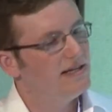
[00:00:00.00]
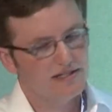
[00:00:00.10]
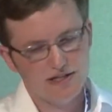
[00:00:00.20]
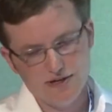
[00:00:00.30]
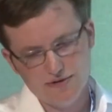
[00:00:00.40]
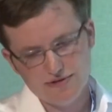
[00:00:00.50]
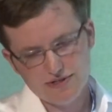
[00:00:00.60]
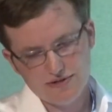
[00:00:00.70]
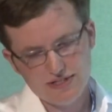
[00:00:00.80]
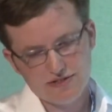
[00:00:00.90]
So
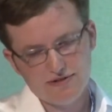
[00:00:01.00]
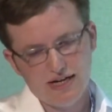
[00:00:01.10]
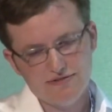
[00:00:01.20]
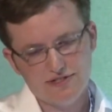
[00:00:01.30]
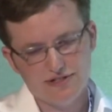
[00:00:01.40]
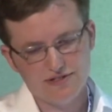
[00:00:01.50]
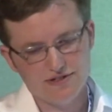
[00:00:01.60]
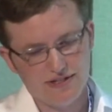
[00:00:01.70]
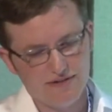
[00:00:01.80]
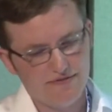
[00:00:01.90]
this graph shows
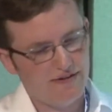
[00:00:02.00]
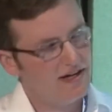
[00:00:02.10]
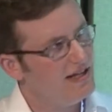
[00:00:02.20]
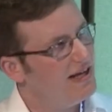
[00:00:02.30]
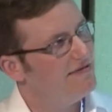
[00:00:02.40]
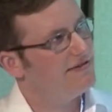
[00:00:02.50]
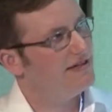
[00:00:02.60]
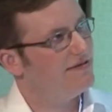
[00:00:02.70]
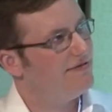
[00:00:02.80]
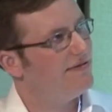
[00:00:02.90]
you on the far left
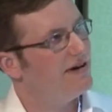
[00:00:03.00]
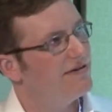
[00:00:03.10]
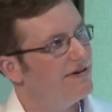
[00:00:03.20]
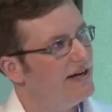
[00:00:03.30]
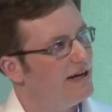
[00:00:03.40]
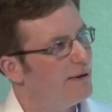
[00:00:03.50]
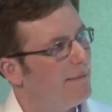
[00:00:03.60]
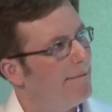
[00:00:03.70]
and the far right,